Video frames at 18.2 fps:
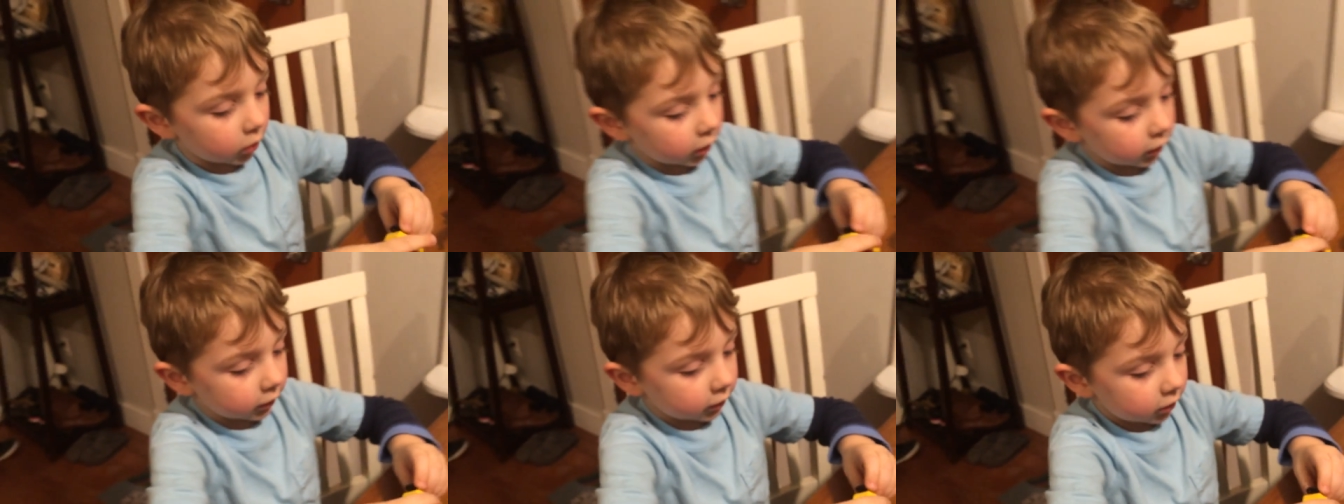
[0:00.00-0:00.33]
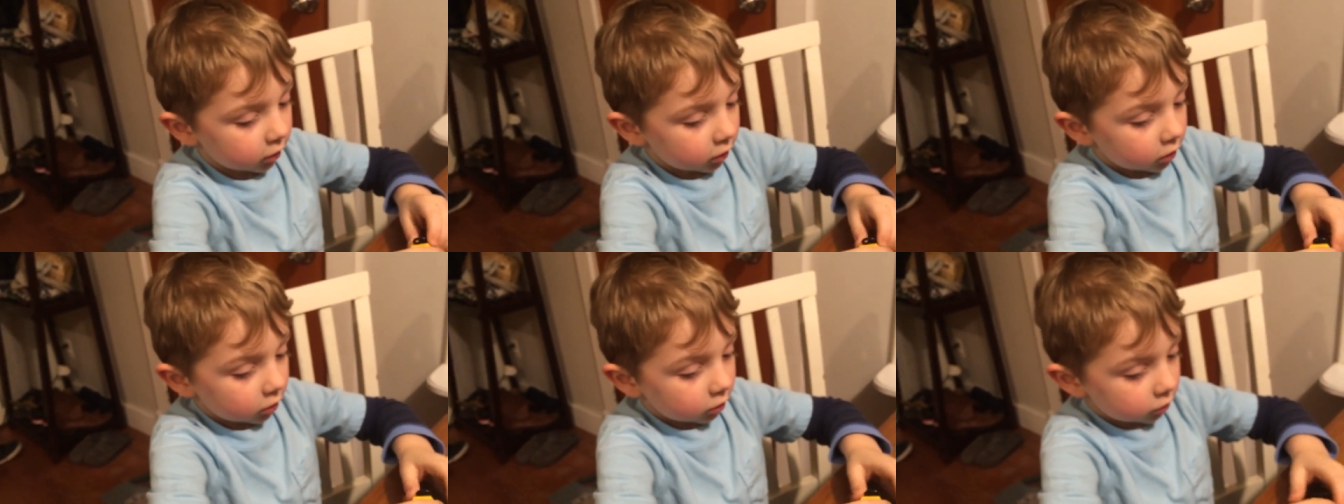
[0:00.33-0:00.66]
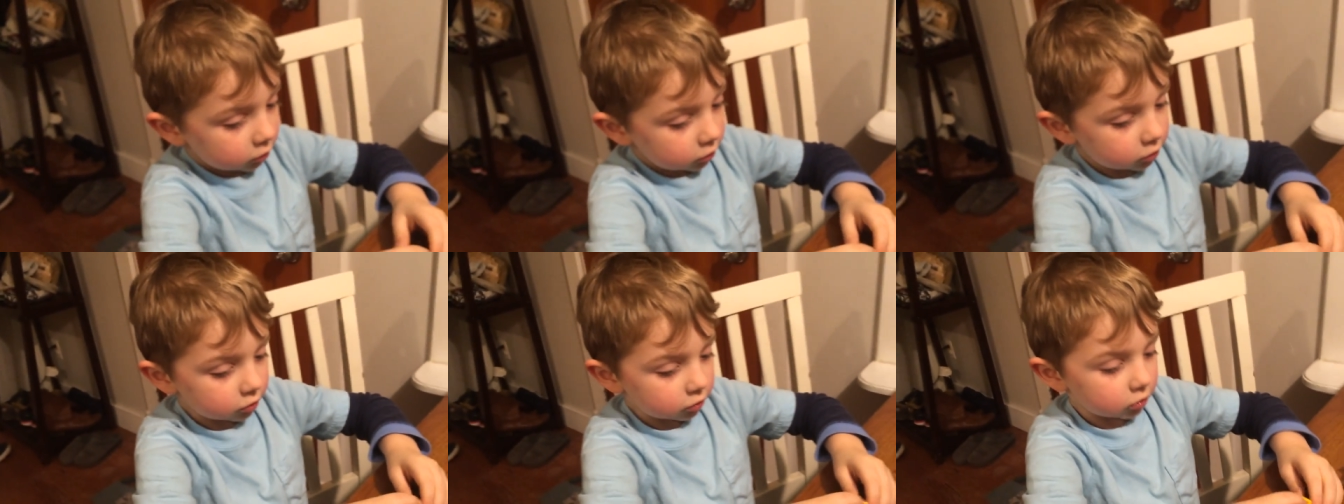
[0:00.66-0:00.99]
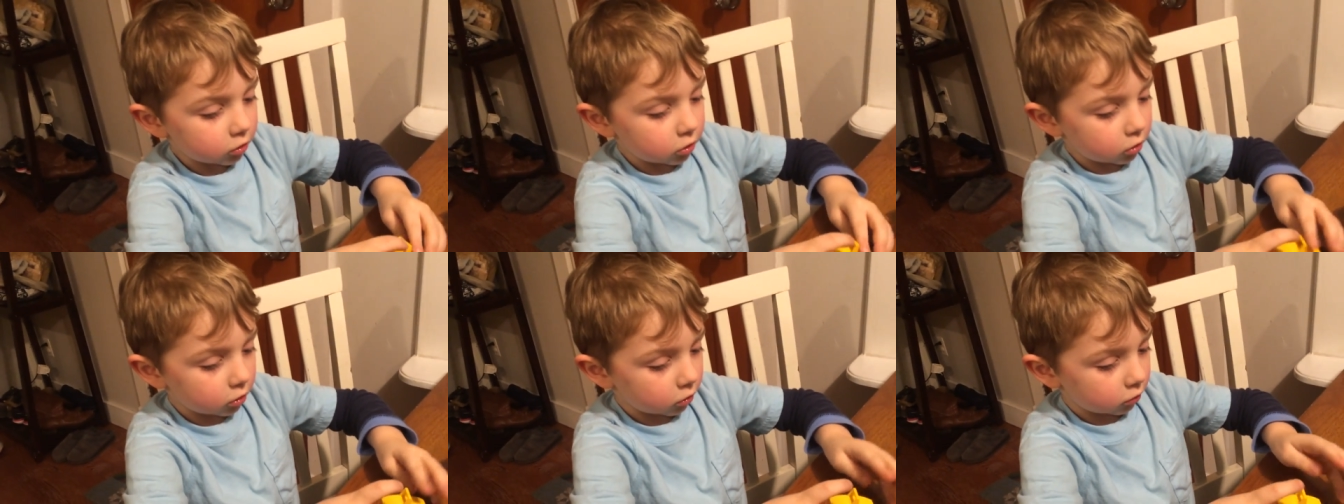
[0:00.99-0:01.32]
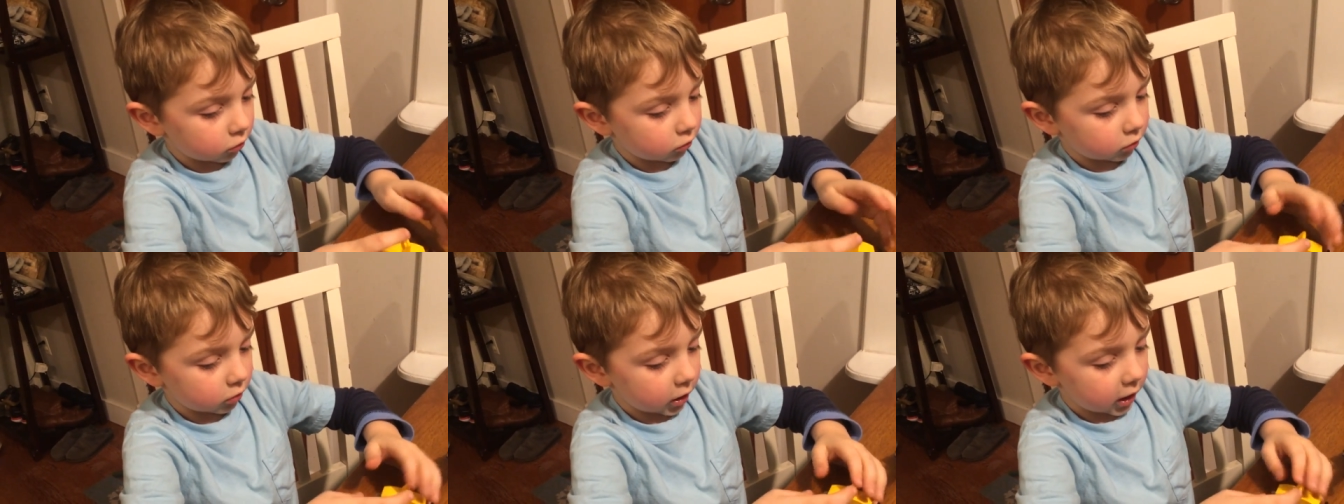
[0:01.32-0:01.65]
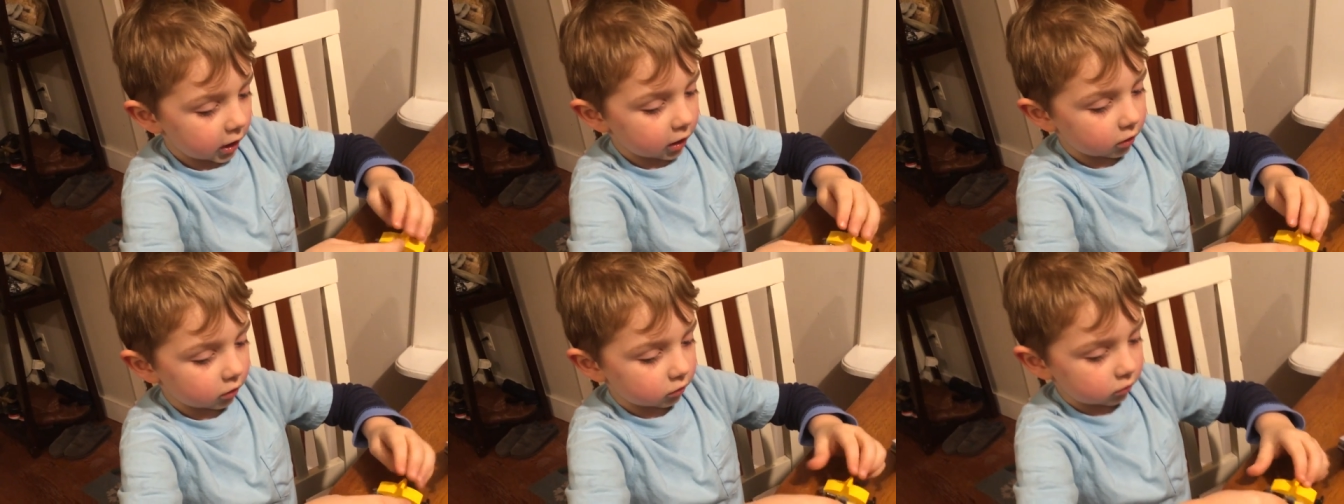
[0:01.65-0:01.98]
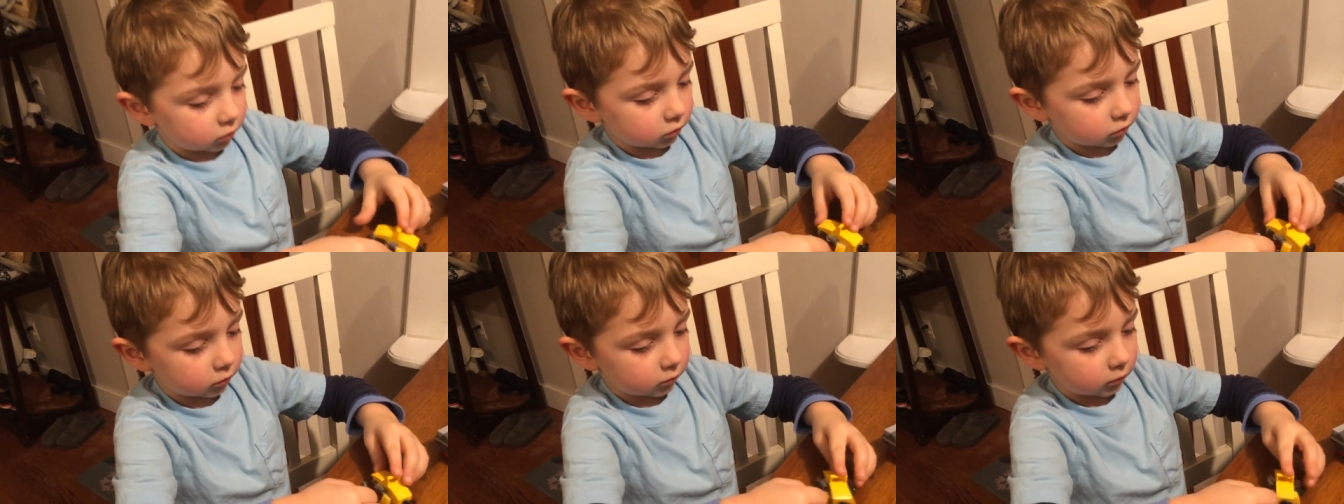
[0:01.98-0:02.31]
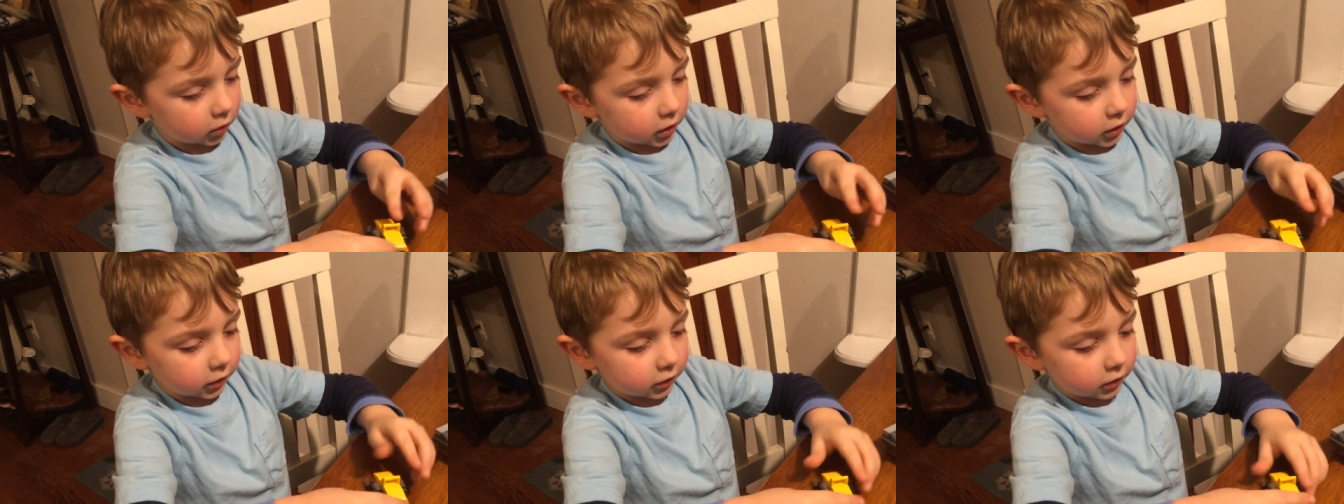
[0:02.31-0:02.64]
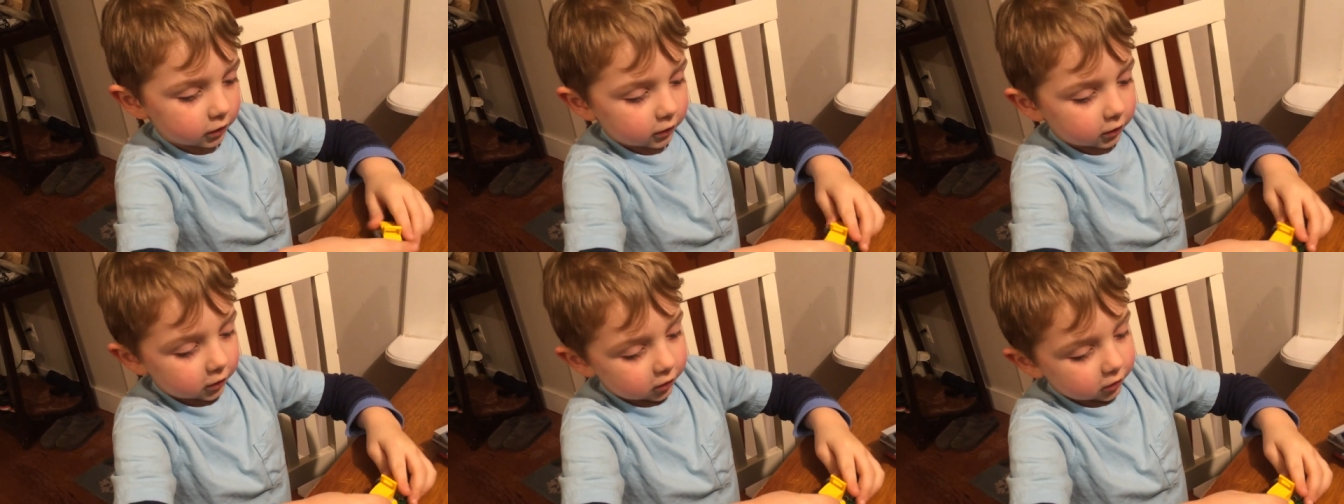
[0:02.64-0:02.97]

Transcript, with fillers: like, you know how like